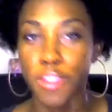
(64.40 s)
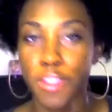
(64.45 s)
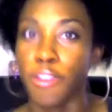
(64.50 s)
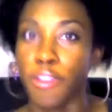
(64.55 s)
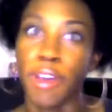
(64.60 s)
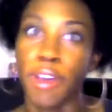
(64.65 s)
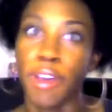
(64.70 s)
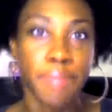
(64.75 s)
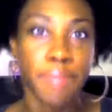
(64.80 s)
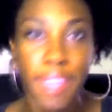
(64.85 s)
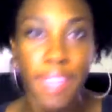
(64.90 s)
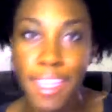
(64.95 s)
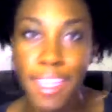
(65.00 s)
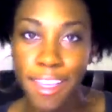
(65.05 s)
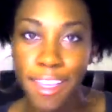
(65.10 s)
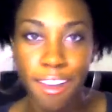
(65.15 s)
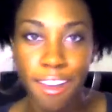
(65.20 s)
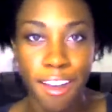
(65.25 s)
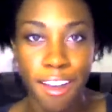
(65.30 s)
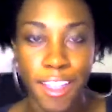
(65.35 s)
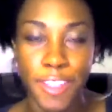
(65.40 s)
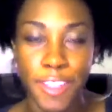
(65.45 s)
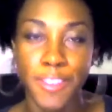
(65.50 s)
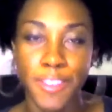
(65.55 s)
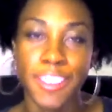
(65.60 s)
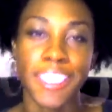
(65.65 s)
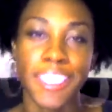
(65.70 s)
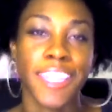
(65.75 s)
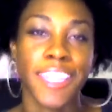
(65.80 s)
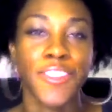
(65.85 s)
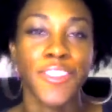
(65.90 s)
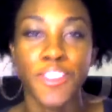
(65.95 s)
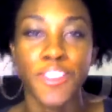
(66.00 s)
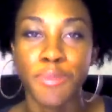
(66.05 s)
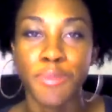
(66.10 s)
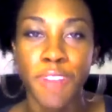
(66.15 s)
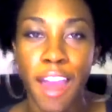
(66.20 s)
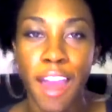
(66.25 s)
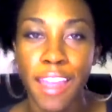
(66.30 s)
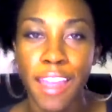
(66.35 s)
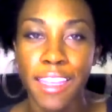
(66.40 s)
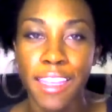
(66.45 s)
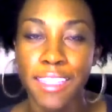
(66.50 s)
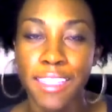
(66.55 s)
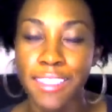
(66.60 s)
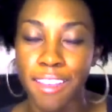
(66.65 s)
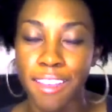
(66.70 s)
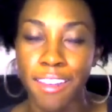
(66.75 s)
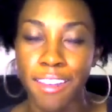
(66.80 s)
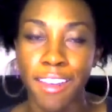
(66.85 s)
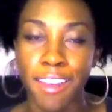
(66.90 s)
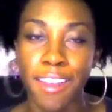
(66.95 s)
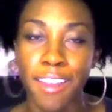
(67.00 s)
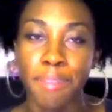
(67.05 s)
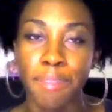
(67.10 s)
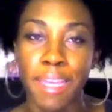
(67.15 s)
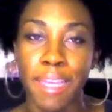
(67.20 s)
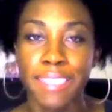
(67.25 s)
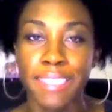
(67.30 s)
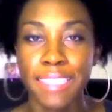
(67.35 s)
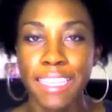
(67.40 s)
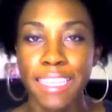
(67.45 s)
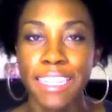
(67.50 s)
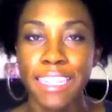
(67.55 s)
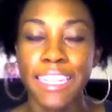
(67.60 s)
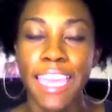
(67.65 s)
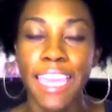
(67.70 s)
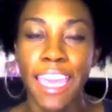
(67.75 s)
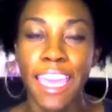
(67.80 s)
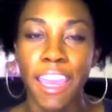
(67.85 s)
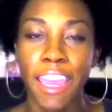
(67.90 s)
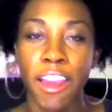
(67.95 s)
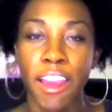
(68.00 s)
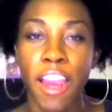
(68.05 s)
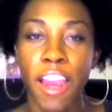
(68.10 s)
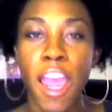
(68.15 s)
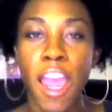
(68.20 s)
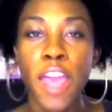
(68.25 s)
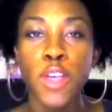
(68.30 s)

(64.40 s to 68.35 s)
You know, I'm big on using kitchen products on my skin and hair.